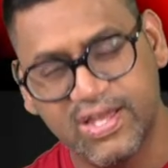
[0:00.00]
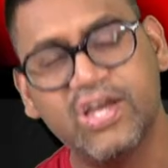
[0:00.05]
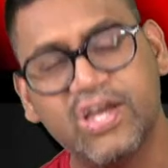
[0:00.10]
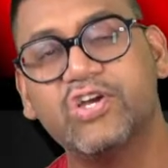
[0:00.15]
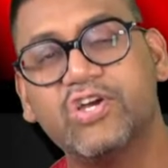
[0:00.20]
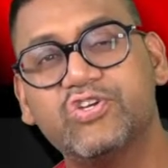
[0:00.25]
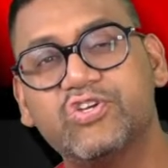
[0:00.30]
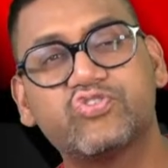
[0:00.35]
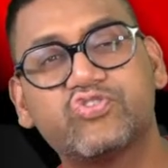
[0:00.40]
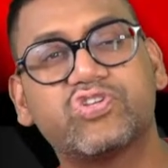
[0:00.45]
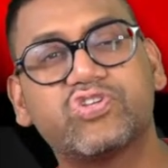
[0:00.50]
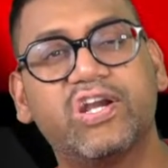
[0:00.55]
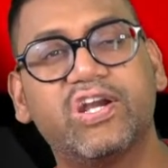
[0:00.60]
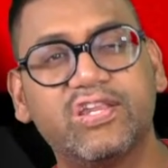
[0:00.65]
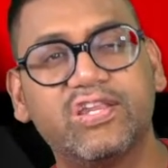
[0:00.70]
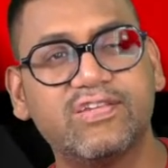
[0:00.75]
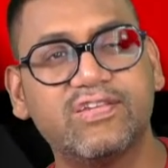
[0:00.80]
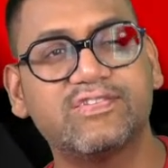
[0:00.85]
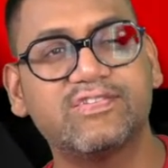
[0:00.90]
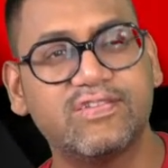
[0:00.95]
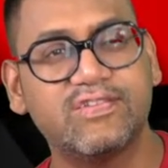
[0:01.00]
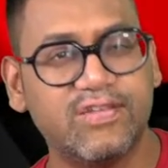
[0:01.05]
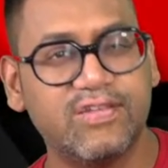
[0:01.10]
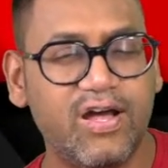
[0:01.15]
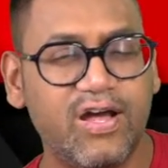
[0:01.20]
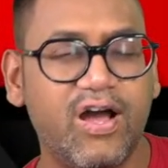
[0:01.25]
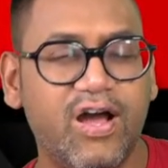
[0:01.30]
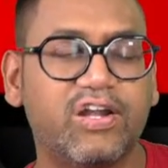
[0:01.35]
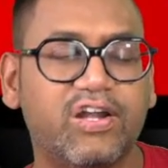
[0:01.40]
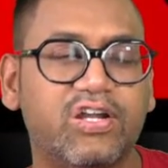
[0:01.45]
You study this in
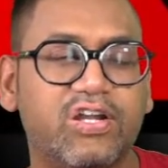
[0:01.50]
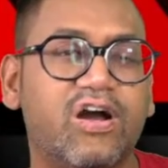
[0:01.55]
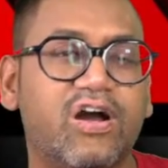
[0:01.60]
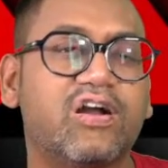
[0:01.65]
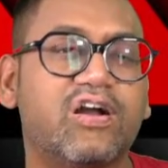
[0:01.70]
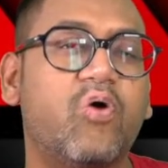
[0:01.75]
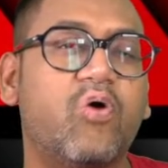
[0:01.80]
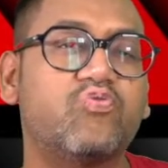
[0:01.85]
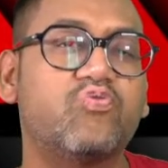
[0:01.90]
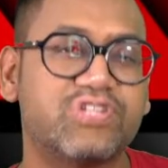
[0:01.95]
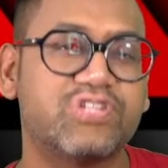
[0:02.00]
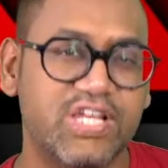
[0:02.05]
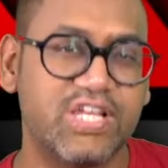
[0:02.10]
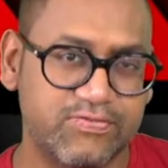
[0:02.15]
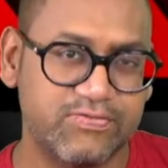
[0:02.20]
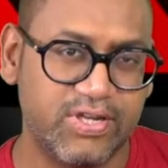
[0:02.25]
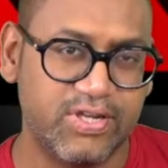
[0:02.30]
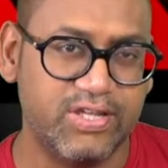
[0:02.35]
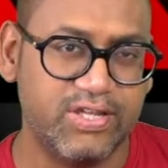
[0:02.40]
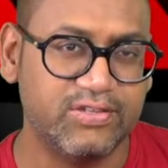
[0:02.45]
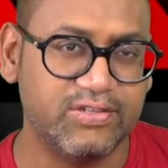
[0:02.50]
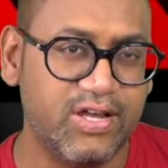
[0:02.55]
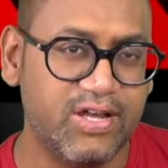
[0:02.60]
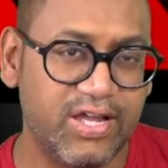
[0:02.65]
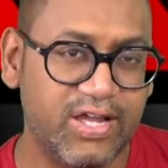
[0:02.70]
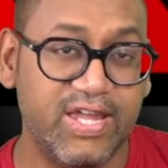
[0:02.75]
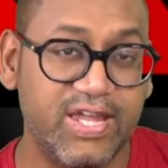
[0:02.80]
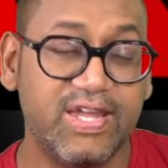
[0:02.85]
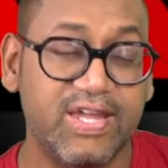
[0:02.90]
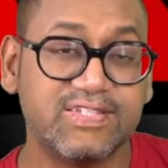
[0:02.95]
the accounts as well in the
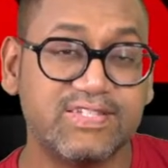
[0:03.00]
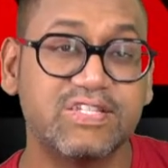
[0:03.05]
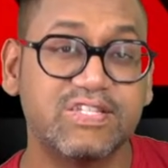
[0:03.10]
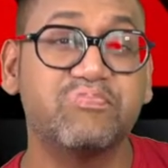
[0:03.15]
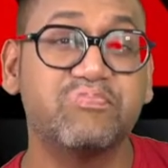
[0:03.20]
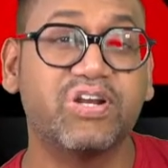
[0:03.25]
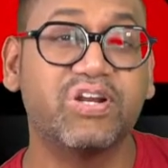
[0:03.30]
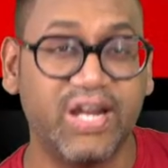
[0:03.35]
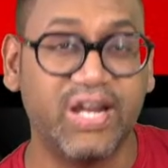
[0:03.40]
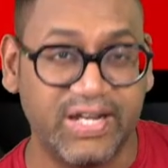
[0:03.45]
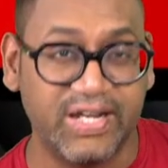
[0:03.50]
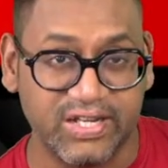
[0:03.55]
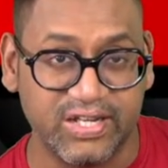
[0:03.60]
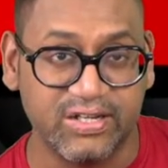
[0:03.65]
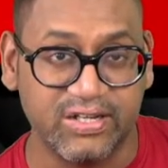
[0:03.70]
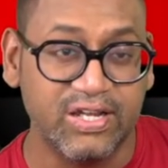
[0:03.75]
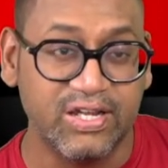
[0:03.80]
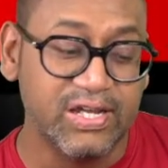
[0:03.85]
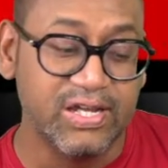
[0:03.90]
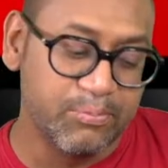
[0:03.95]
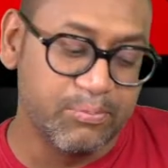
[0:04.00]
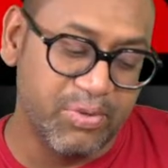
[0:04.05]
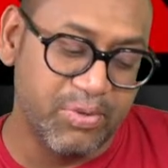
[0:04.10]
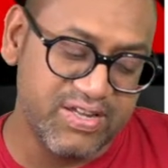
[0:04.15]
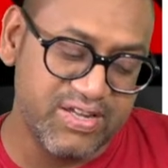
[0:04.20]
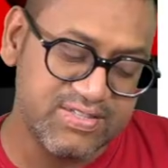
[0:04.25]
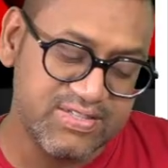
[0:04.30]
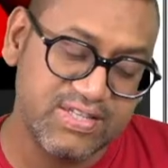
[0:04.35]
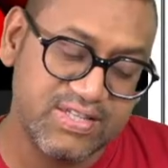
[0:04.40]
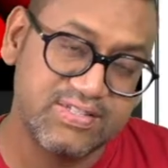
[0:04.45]
AS number 19. But yes,
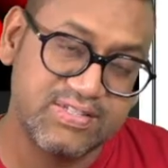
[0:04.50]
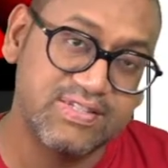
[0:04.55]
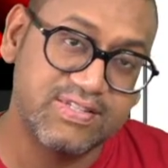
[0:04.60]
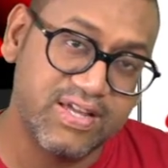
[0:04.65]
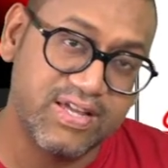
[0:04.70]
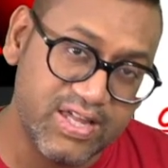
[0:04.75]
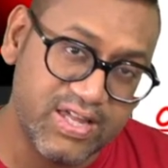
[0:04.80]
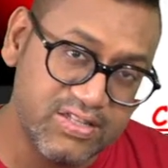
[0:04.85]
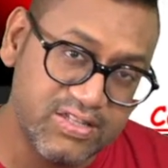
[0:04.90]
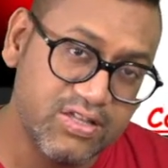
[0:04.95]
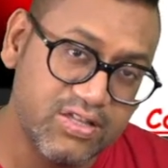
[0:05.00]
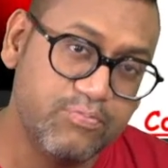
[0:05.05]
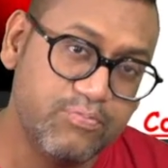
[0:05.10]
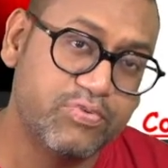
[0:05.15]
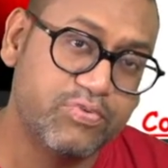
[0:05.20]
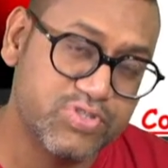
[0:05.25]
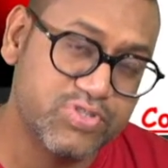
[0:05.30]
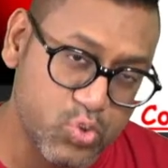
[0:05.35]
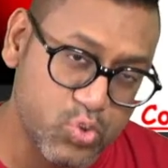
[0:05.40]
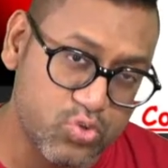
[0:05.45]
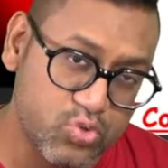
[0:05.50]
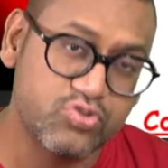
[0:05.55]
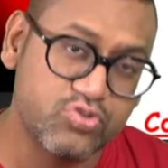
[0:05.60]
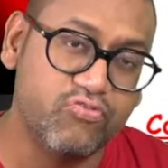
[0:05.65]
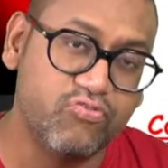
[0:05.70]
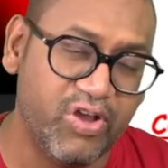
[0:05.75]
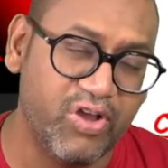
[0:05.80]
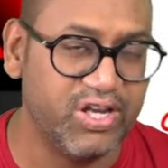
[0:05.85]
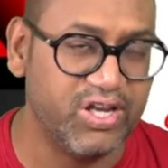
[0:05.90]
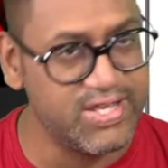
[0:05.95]
this is again the source of
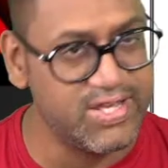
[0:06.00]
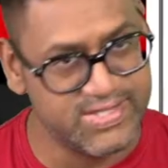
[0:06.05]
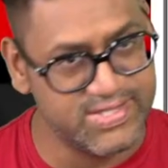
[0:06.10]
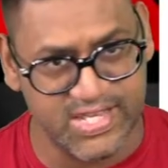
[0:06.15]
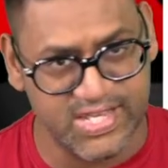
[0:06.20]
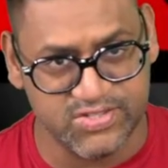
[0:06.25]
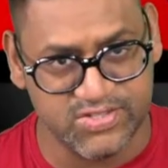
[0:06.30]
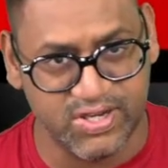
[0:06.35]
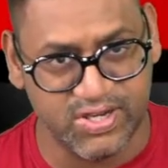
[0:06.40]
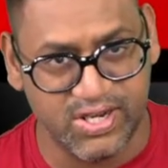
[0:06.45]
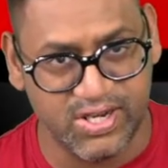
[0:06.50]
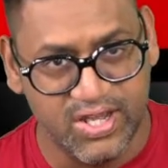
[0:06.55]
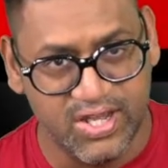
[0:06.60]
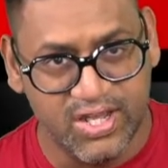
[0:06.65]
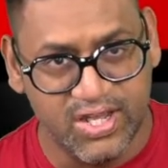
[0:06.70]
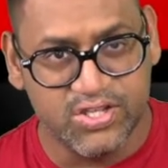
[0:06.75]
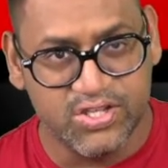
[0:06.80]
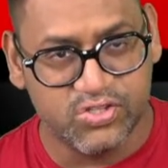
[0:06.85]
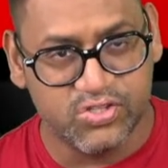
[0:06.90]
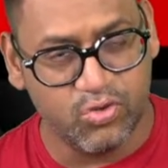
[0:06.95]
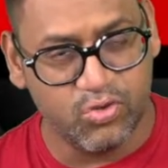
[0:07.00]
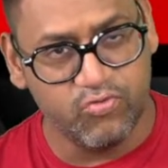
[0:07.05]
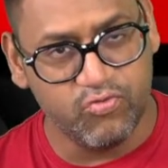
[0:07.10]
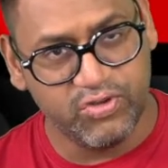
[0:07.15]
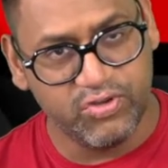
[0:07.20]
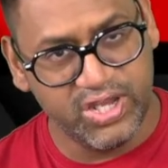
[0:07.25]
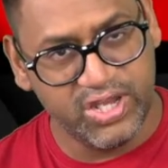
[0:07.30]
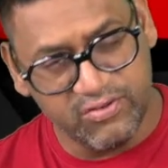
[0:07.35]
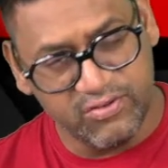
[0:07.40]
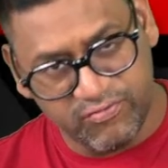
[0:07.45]
finance as well. So
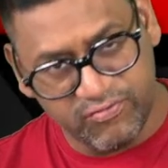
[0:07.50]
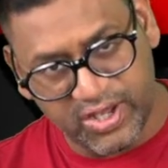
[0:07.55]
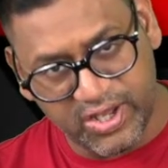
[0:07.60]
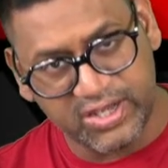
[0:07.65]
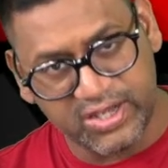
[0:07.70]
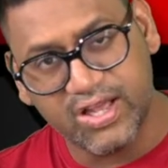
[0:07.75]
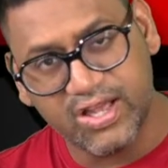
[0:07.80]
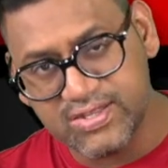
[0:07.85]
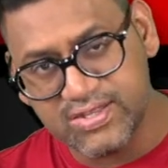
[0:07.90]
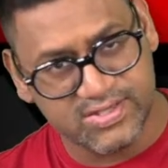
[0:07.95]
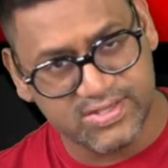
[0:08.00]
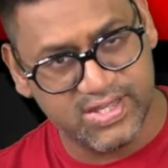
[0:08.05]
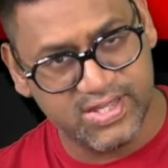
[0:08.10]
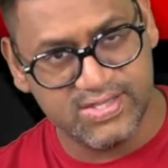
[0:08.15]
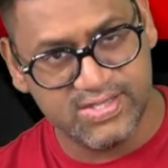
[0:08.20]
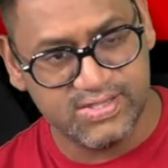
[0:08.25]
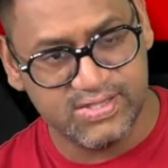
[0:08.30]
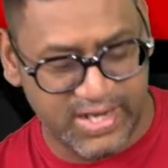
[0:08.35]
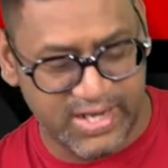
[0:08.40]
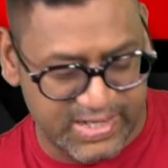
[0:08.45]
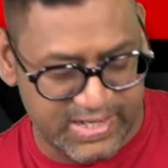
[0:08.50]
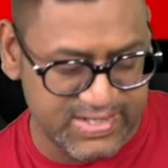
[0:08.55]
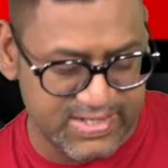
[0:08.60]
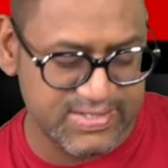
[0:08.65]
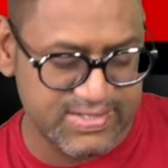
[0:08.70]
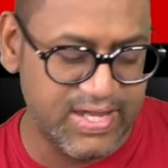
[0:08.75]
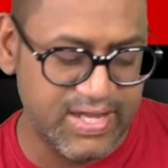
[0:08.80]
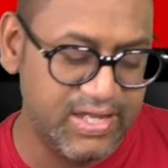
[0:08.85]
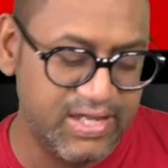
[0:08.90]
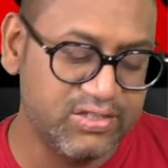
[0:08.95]
in finance lease, it is
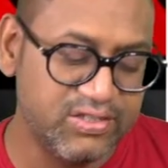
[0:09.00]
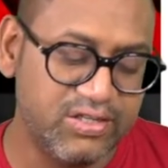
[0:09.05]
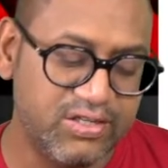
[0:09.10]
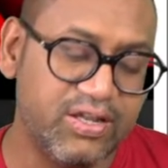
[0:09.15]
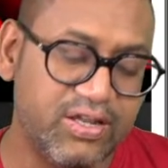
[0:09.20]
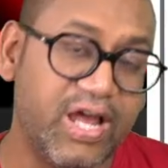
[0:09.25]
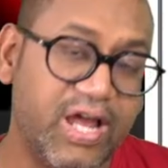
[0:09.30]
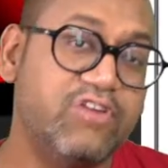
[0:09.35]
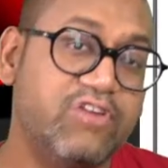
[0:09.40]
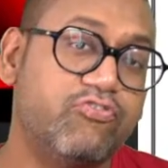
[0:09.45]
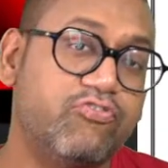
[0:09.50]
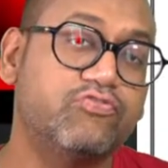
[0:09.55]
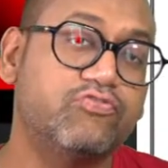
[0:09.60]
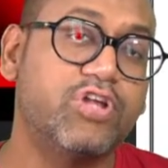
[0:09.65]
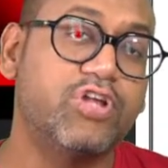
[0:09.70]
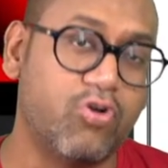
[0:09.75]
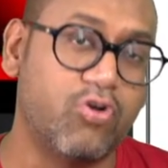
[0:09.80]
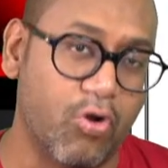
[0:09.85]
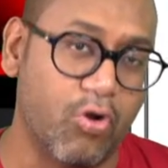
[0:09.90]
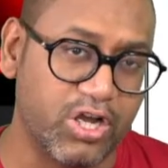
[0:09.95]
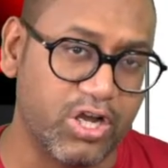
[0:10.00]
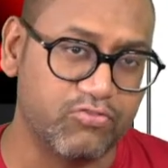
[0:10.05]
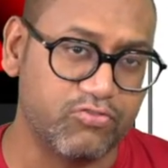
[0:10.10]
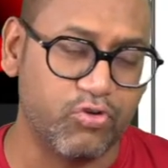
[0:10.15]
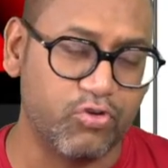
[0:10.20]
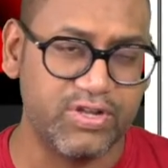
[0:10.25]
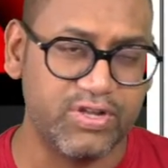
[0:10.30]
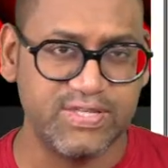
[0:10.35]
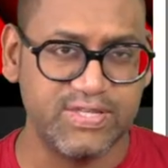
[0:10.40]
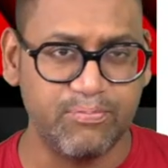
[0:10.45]
saying the life of the contract. For
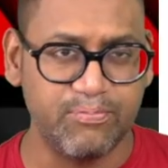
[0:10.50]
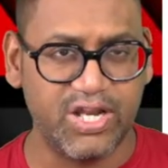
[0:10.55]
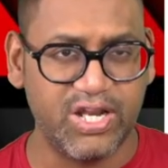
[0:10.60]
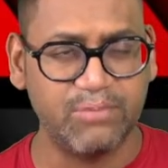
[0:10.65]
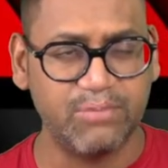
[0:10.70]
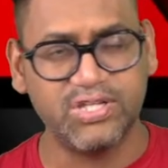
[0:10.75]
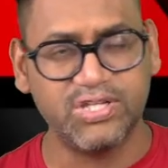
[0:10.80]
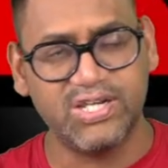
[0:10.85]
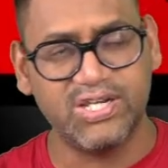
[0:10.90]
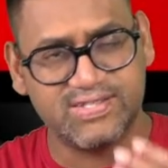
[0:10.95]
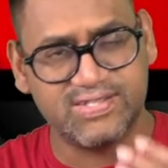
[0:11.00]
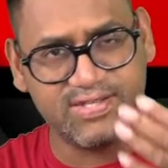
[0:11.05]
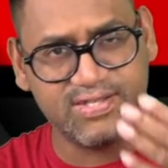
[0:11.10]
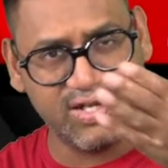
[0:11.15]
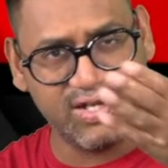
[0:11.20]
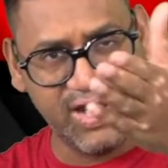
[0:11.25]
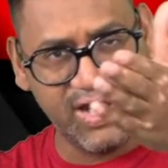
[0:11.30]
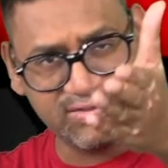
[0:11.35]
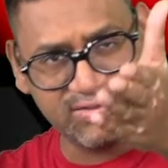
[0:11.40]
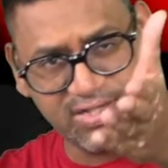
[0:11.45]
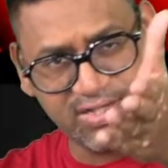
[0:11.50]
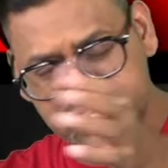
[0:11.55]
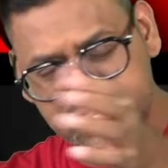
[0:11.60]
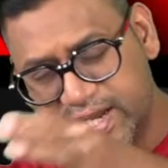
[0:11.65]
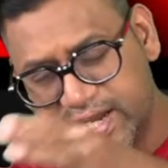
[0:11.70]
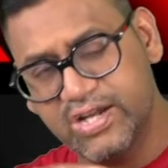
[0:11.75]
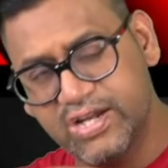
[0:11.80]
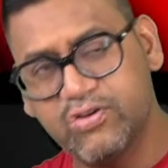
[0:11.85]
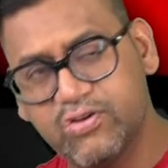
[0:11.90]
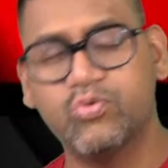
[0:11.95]
example, I am the lessor and the
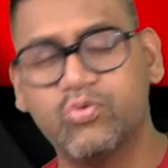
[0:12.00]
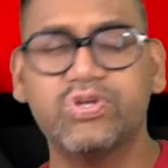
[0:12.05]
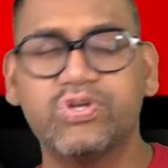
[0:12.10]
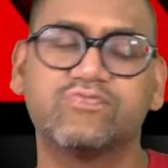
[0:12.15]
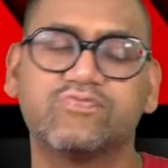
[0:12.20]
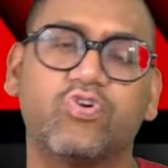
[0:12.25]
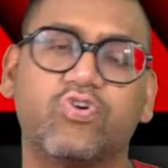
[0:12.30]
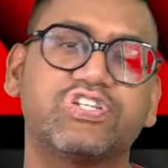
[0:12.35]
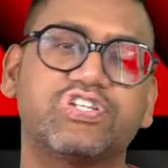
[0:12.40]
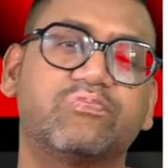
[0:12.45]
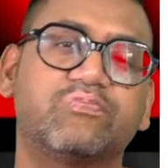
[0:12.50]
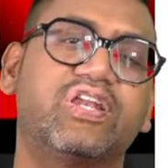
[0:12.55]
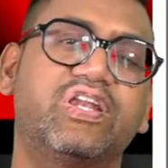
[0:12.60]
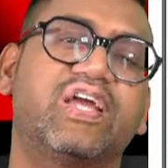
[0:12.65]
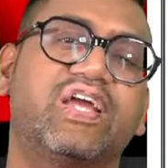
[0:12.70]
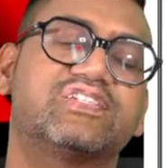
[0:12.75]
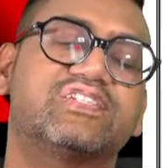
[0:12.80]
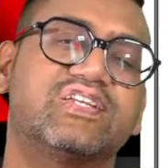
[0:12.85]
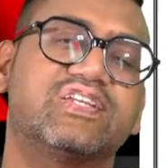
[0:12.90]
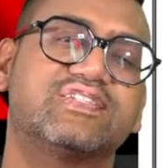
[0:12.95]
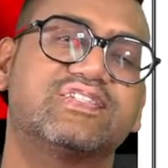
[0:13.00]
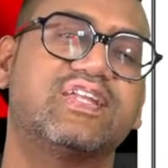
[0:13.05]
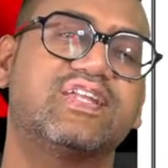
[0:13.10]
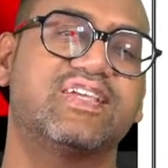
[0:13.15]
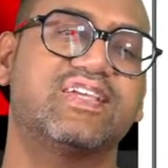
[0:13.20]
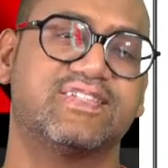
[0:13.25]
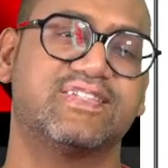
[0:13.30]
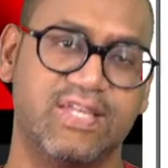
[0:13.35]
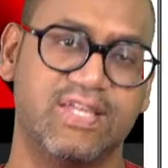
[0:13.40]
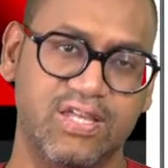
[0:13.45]
child who is watching my lecture is the
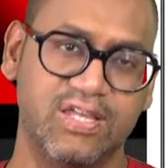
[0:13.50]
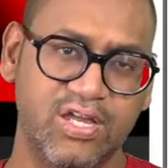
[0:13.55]
lessee.